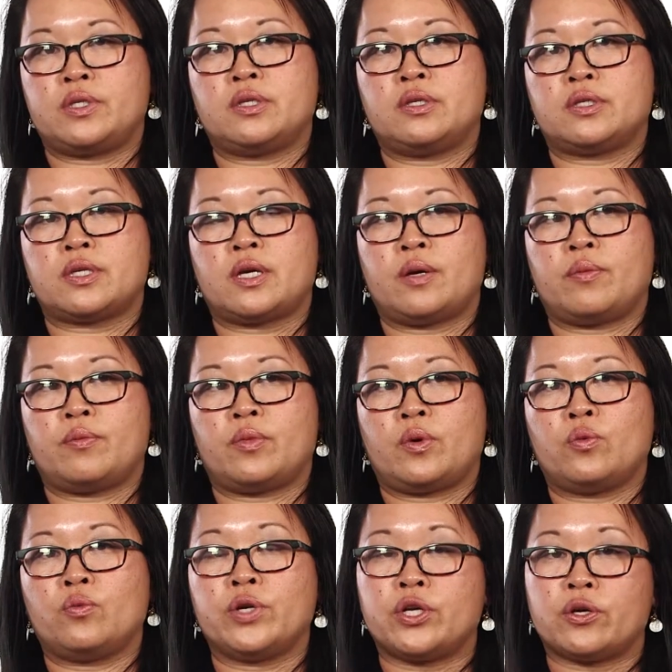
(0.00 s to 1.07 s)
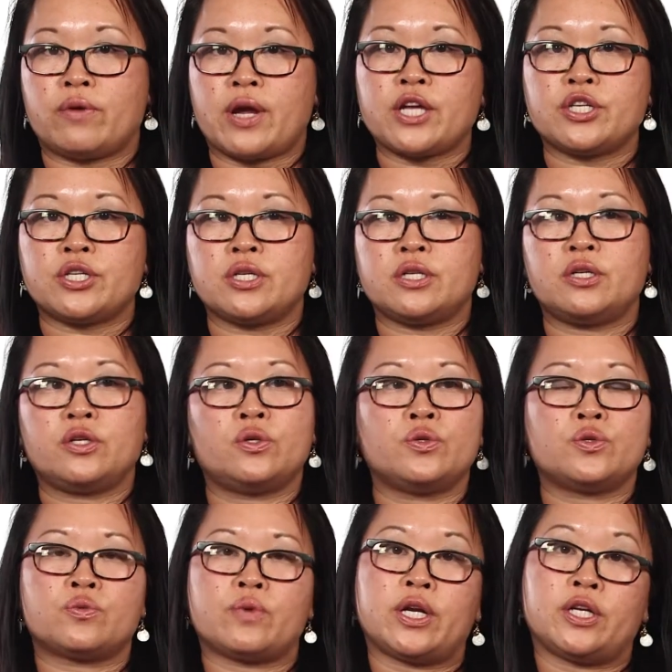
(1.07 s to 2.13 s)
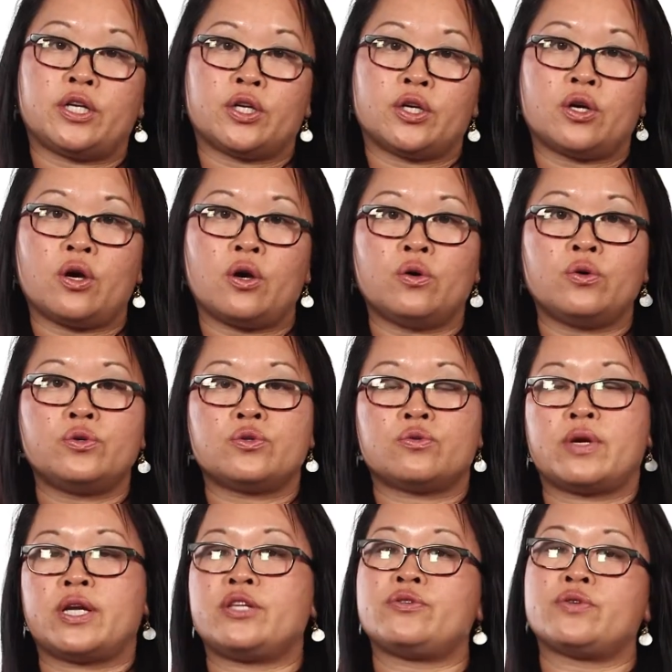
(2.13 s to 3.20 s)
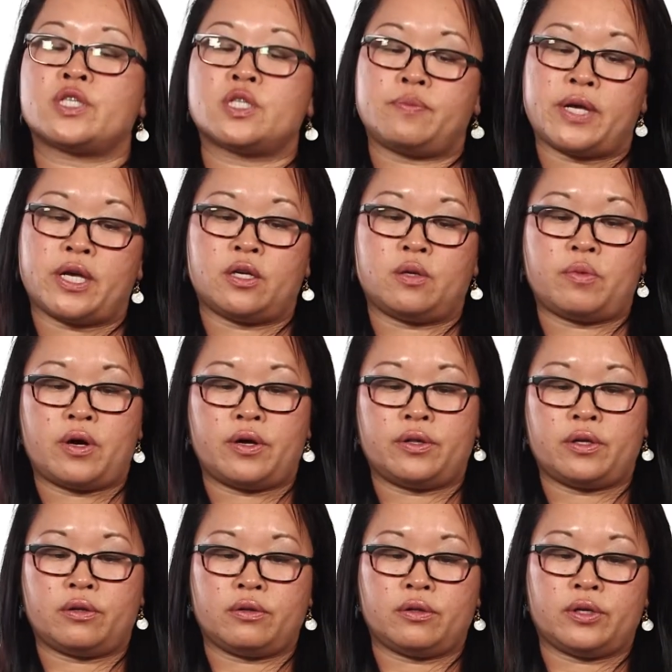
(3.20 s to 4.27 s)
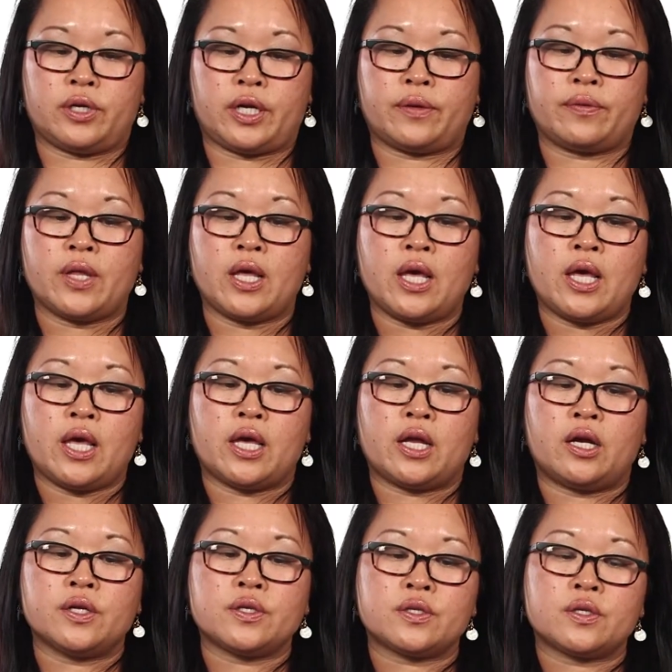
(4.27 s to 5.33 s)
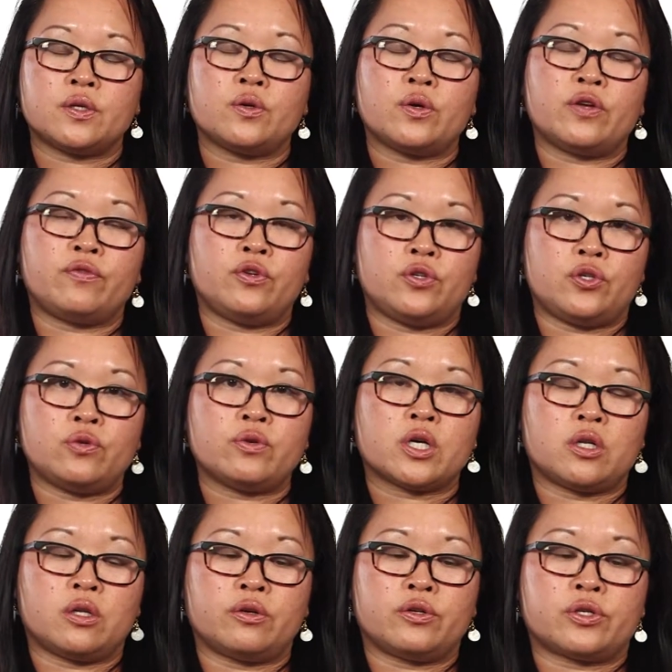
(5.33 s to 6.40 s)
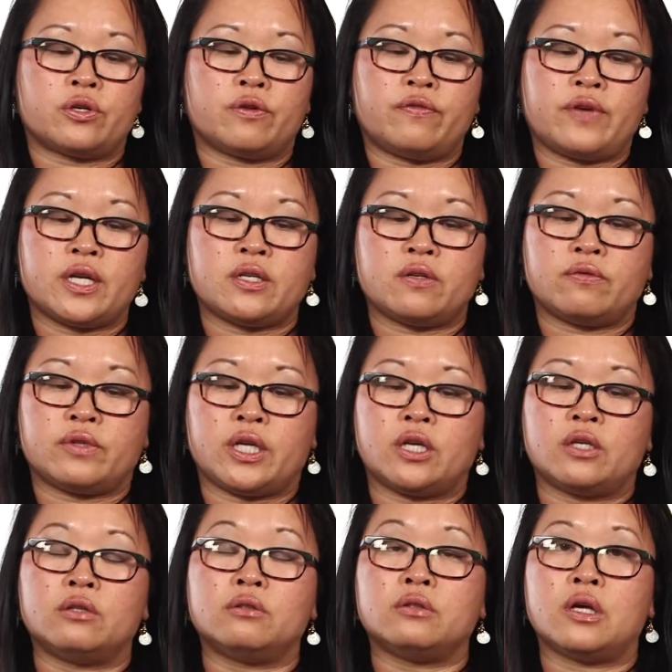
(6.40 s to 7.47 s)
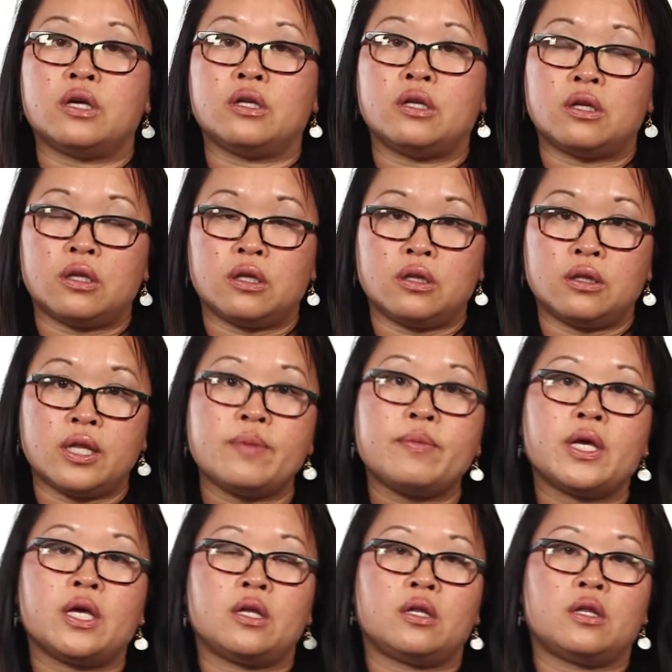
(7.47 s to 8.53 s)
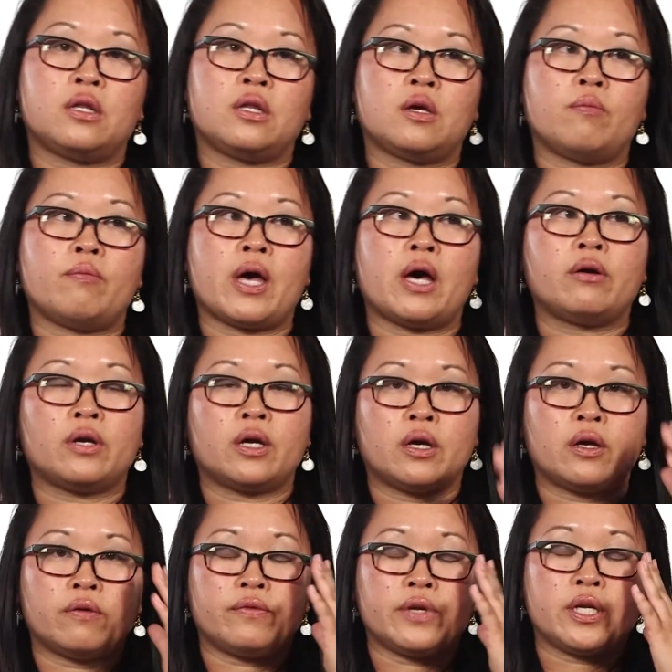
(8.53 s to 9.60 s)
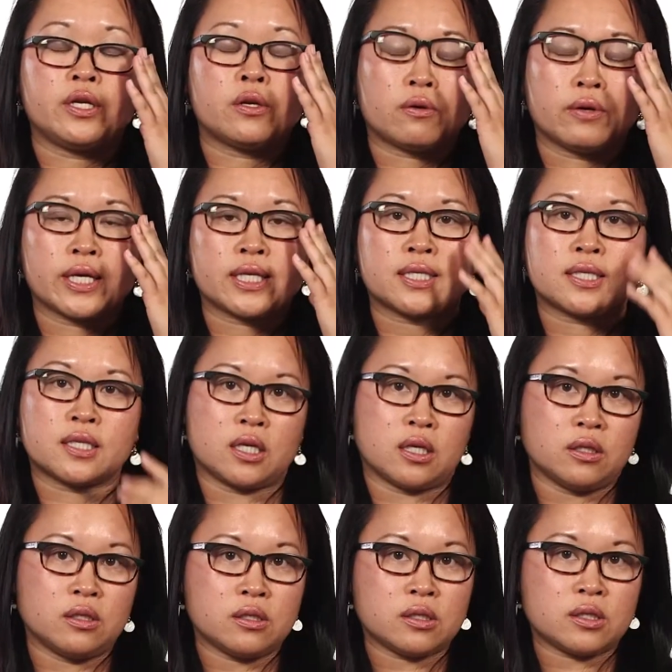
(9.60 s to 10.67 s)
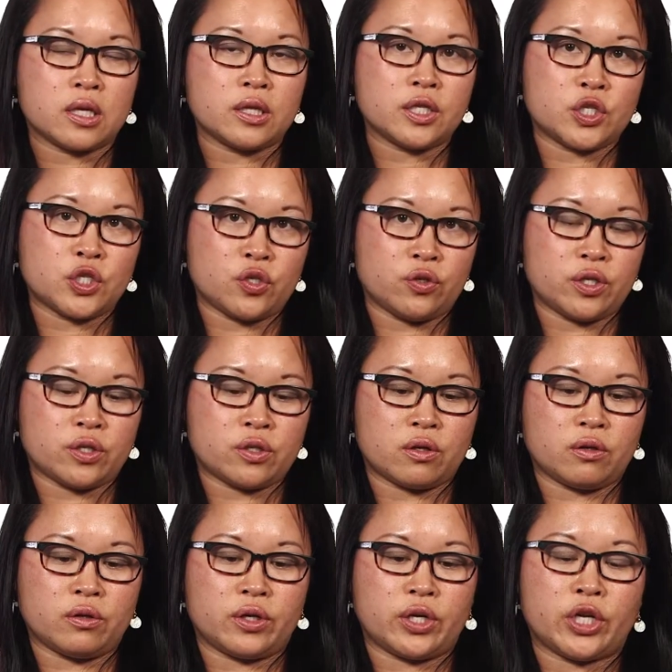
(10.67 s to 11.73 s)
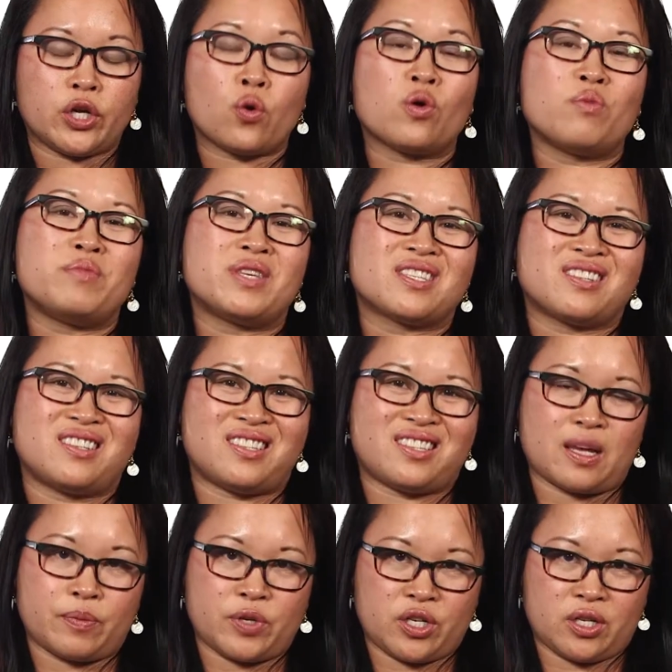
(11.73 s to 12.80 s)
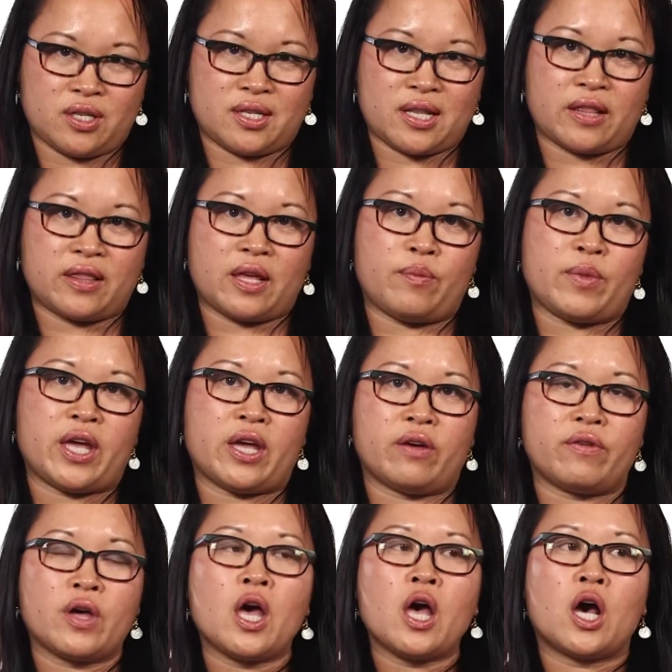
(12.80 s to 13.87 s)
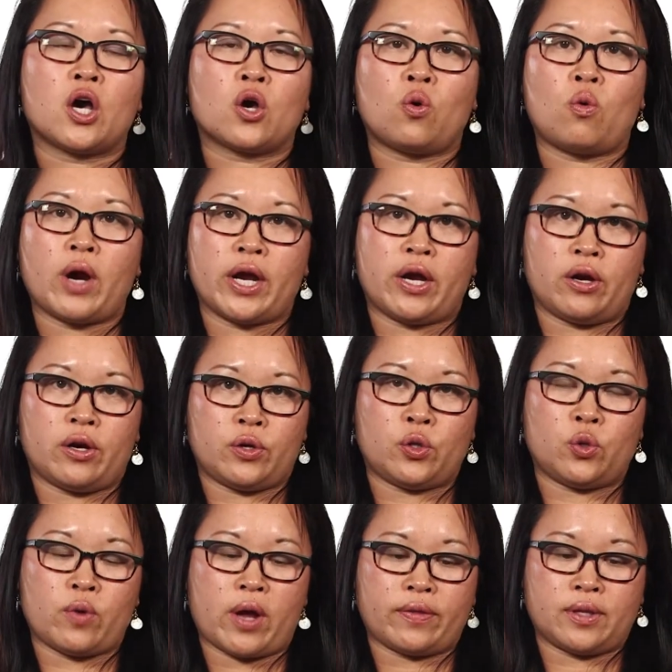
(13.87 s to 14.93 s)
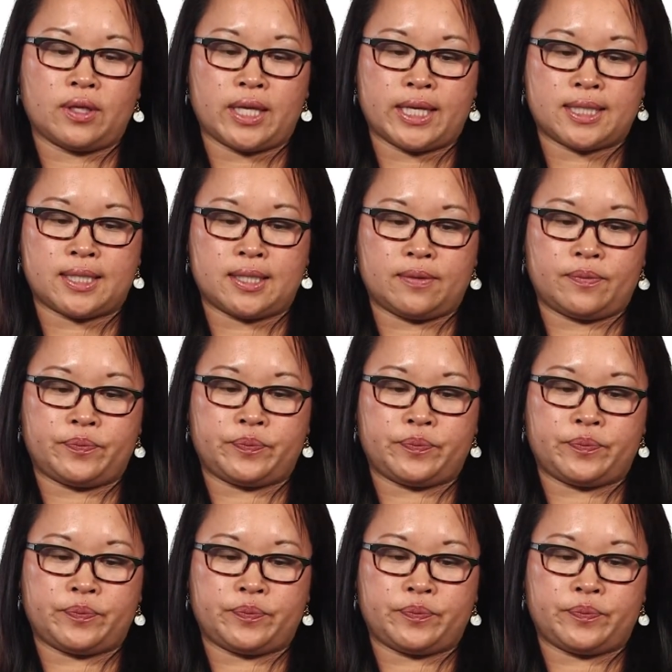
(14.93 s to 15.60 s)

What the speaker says: some redirection, who's ready to go, who's ready to expand upon their learning. It also, if you do a closure effectively, it'll limit the amount of incorrect skills that the students are learning or misconceptions that they may have acquired throughout the lesson.